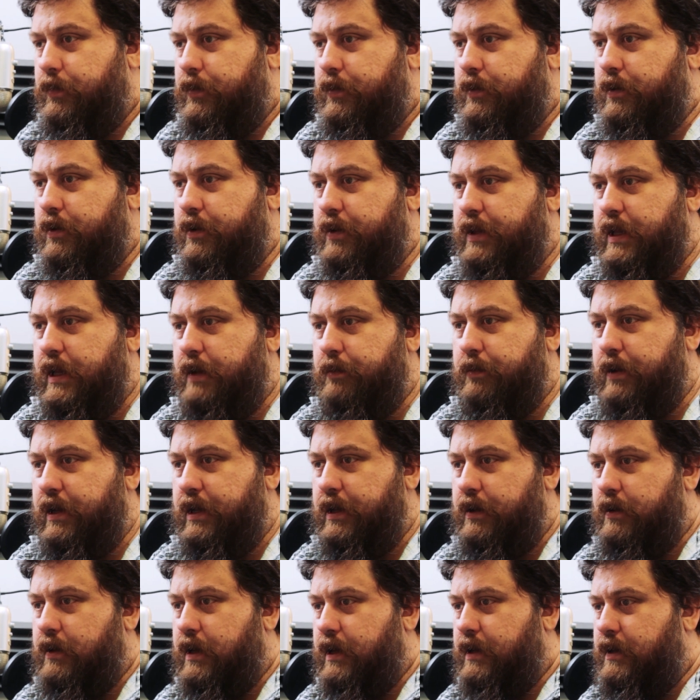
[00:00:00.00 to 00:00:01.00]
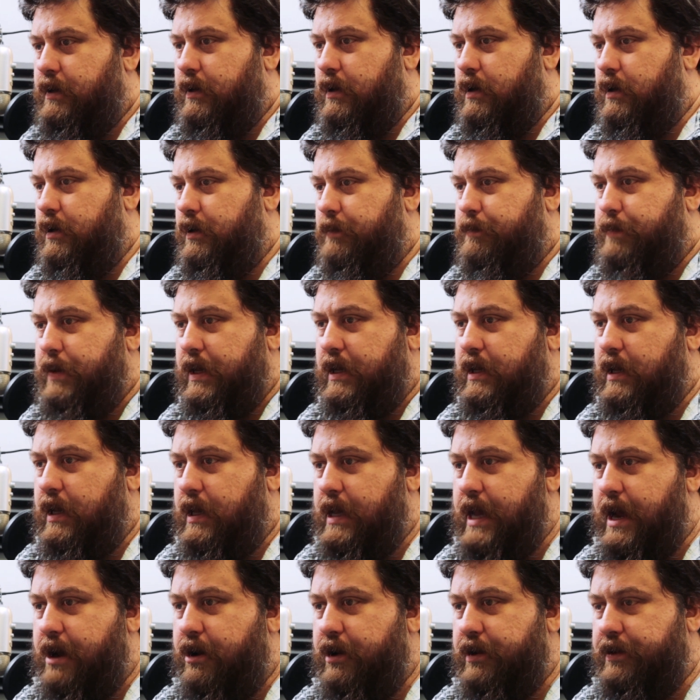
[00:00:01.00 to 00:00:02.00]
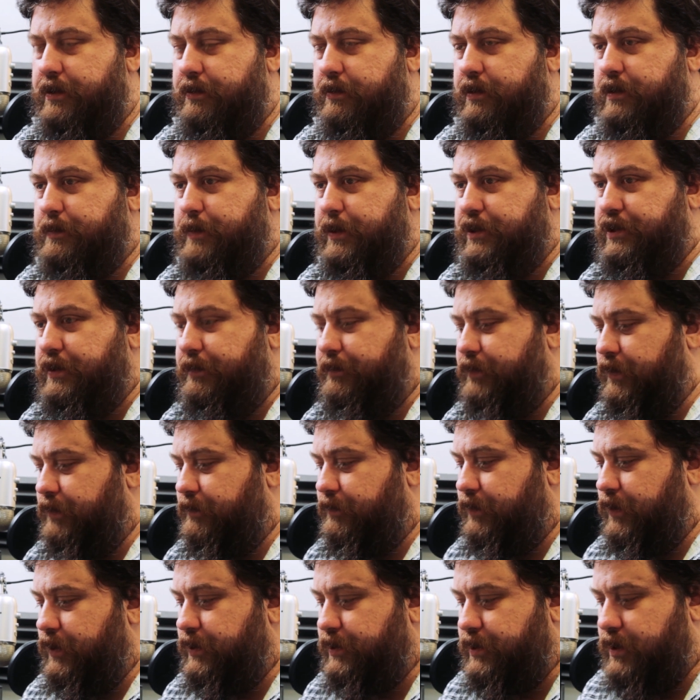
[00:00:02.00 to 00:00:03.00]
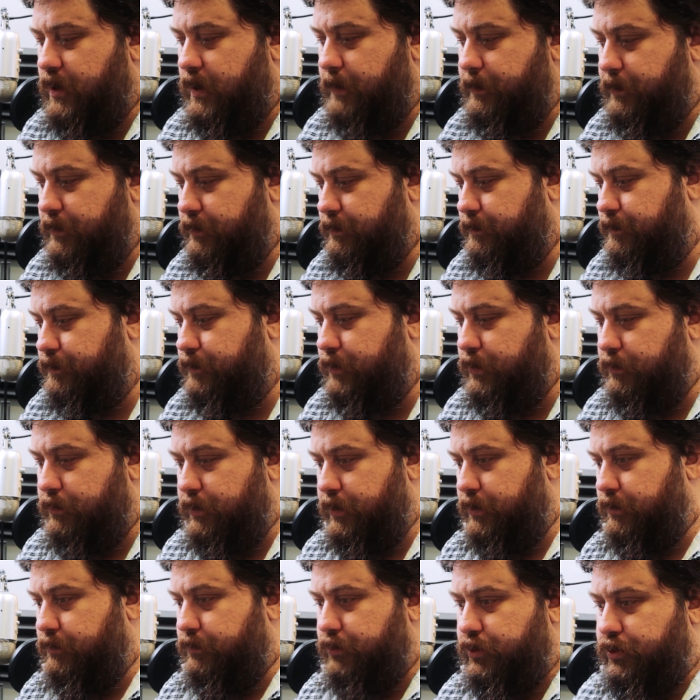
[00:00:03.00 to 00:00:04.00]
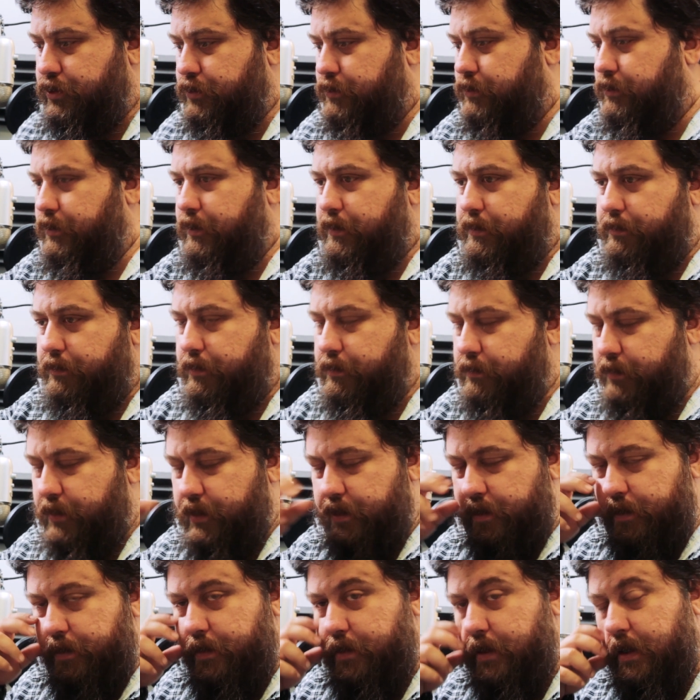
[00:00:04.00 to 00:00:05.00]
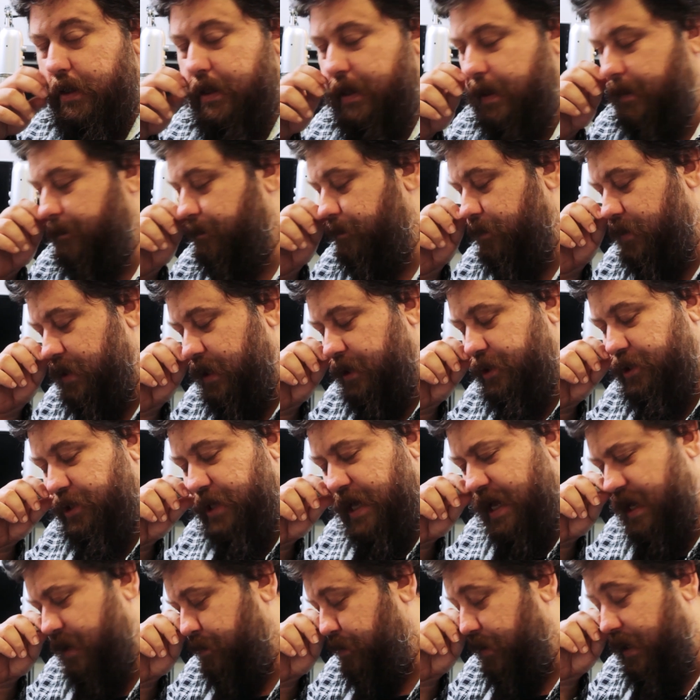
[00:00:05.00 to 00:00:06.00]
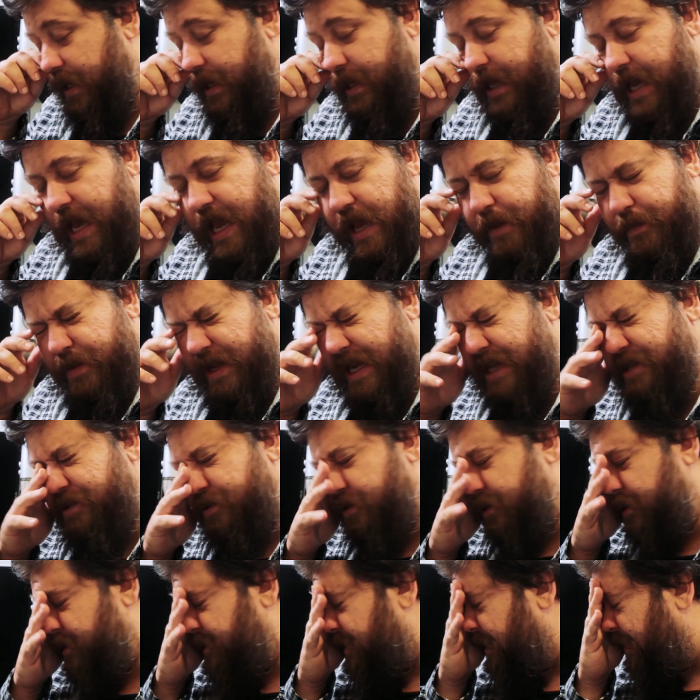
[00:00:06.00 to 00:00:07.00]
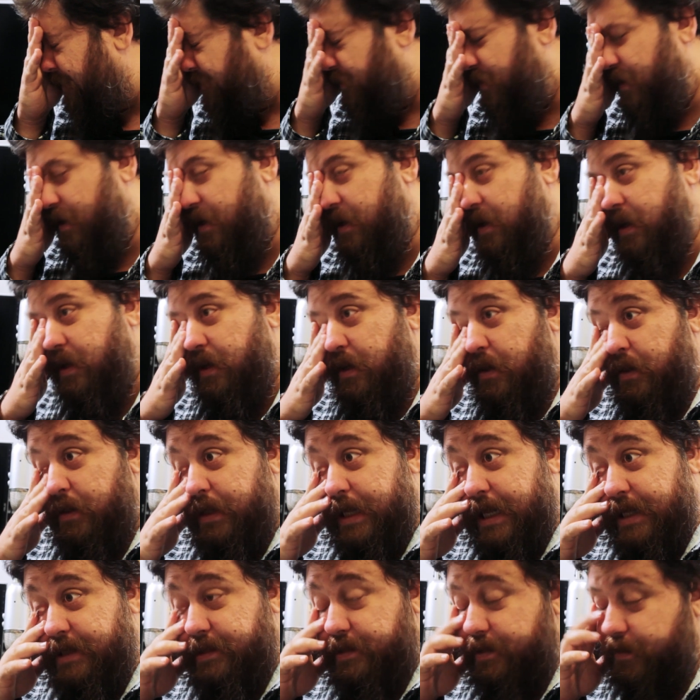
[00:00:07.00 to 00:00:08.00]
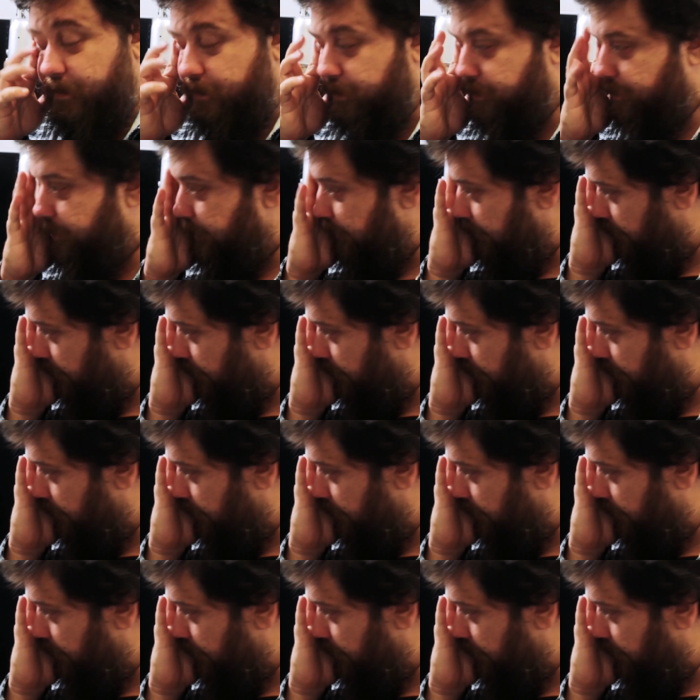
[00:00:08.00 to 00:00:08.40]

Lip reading: sort of thing where you you pick your character, and especially for the first time you'll do a little jaunt through and it teaches you how to play the game and that sort of stuff. That's going to